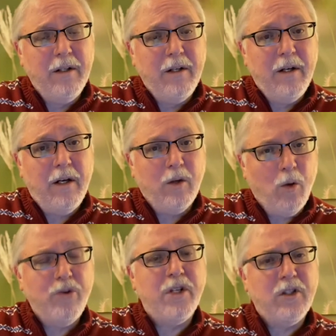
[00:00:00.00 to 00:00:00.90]
Of
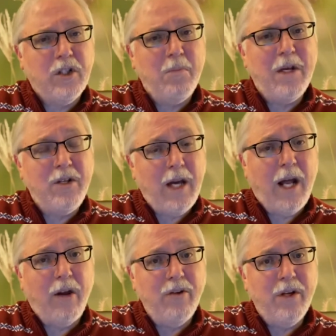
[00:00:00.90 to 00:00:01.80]
course, there's going to be
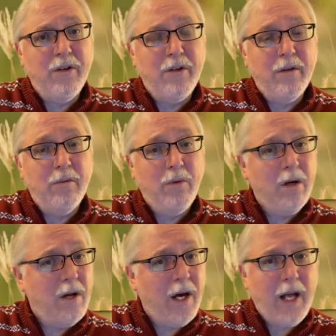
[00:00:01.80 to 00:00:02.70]
challenges. We're not